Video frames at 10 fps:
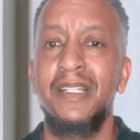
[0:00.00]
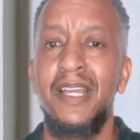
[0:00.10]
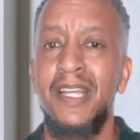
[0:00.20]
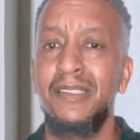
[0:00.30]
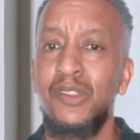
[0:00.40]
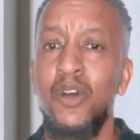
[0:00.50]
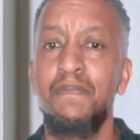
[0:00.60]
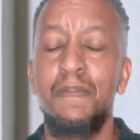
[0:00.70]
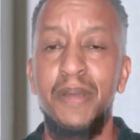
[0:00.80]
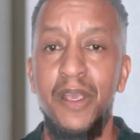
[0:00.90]
and start
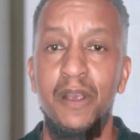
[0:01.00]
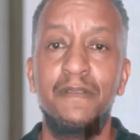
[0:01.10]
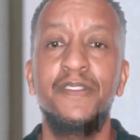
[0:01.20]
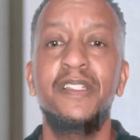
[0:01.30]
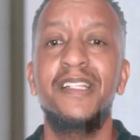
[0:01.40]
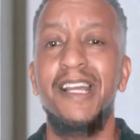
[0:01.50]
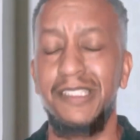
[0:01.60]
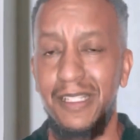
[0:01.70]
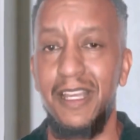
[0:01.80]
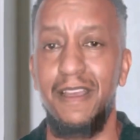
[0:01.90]
preparing for the
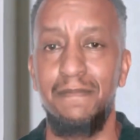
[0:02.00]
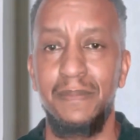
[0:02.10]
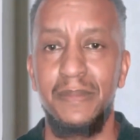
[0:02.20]
next game.